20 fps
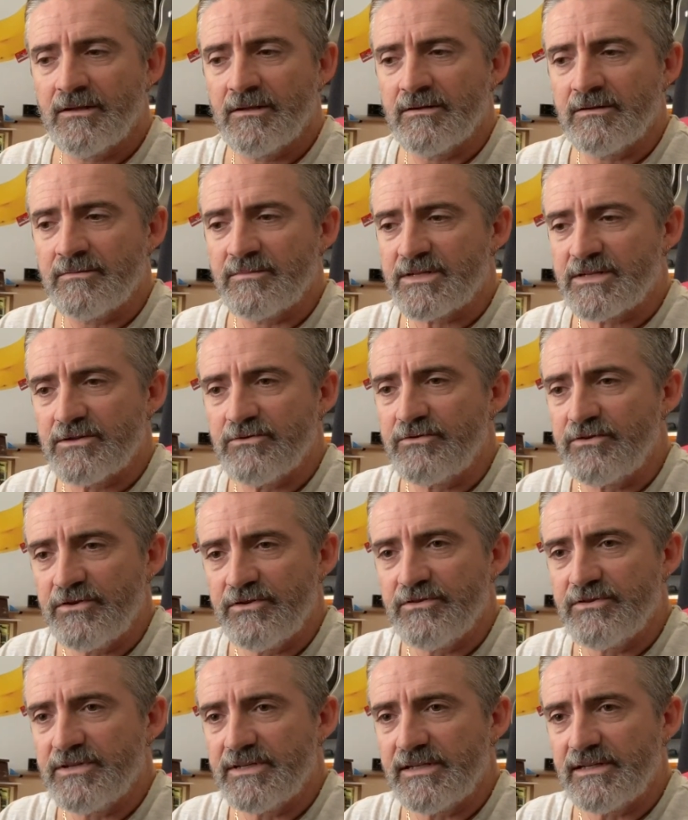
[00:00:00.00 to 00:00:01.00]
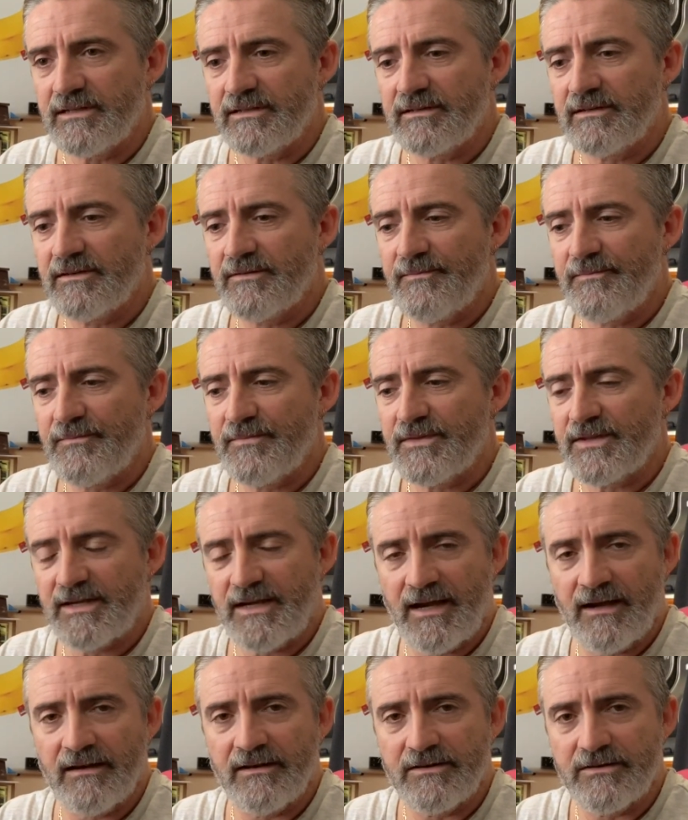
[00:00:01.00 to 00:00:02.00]
I'm still using the
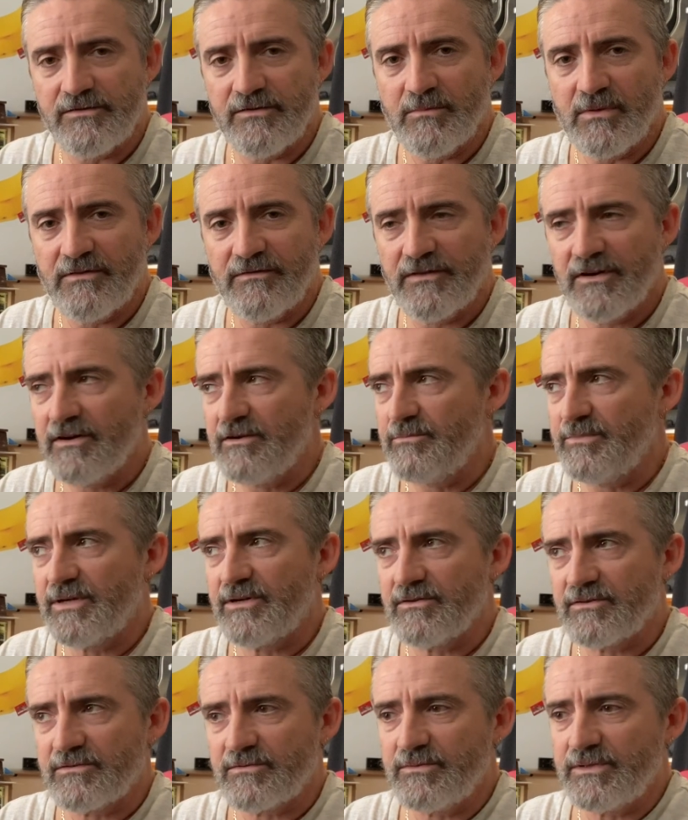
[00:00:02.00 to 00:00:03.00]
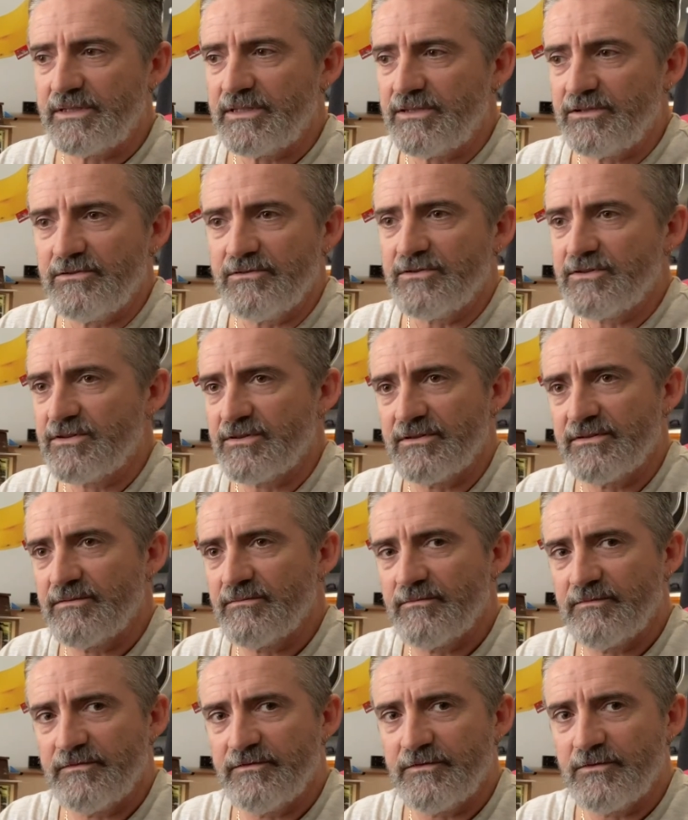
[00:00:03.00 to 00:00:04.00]
calendar in my phone because we use it
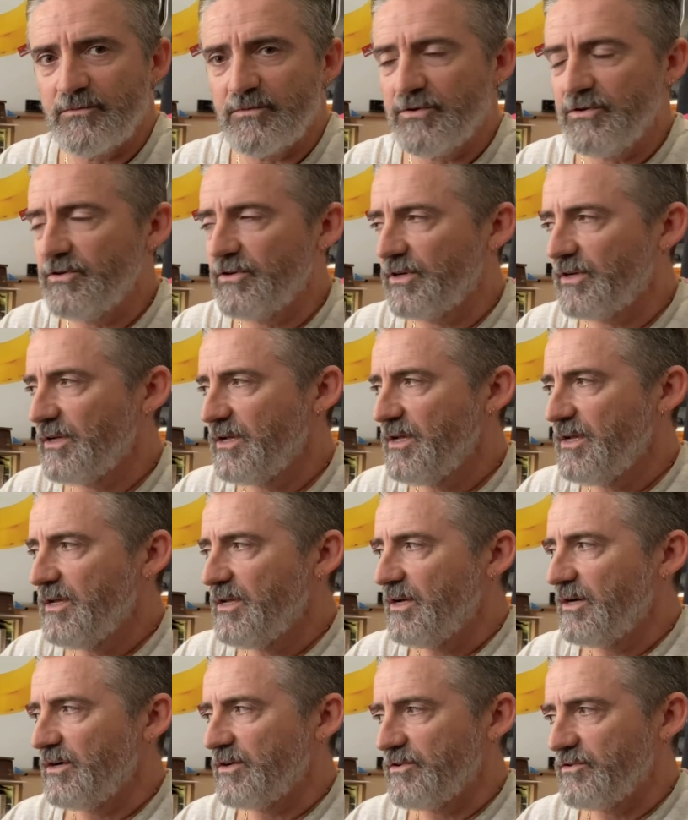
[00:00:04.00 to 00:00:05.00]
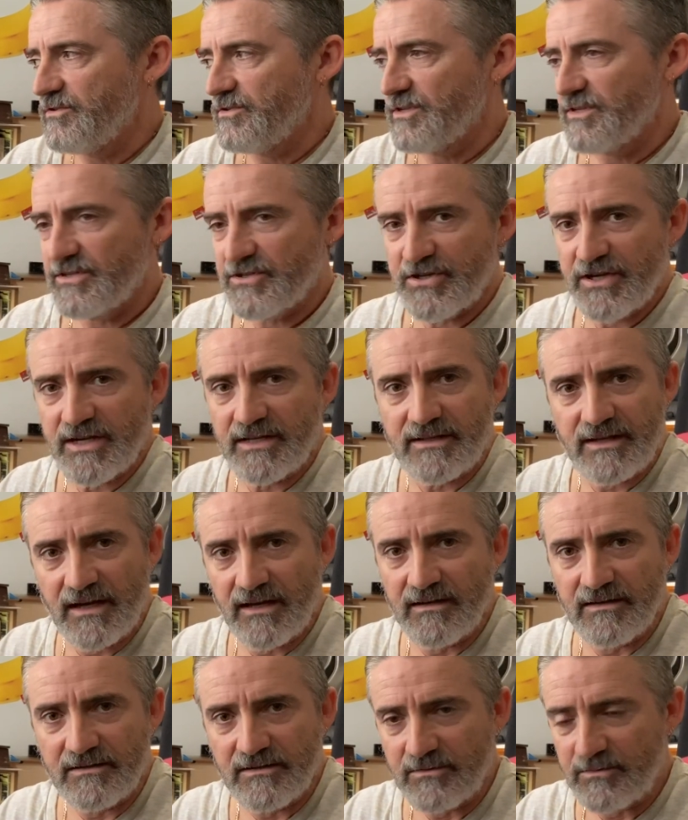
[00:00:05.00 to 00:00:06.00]
for work. I use a shared
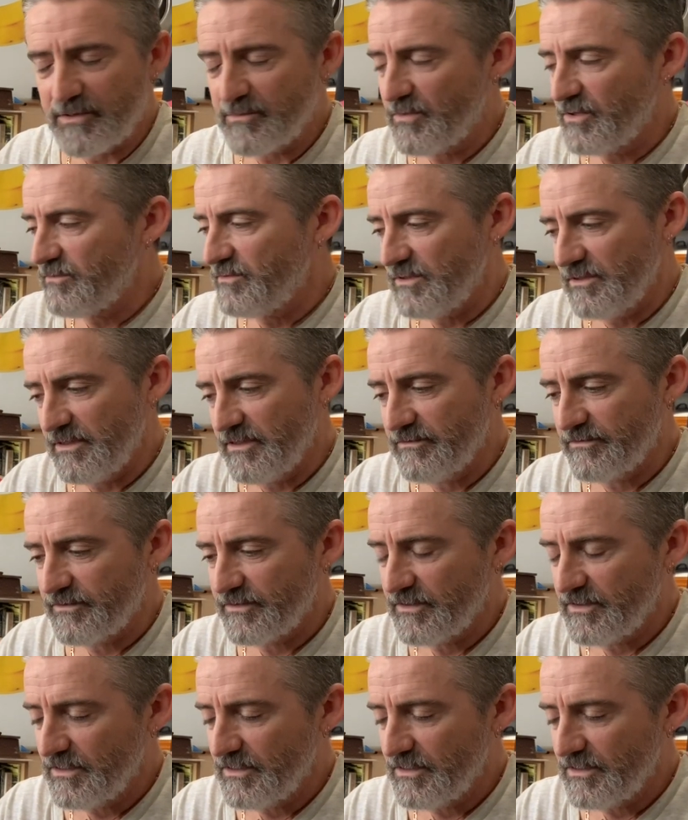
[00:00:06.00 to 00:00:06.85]
calendar with my wife,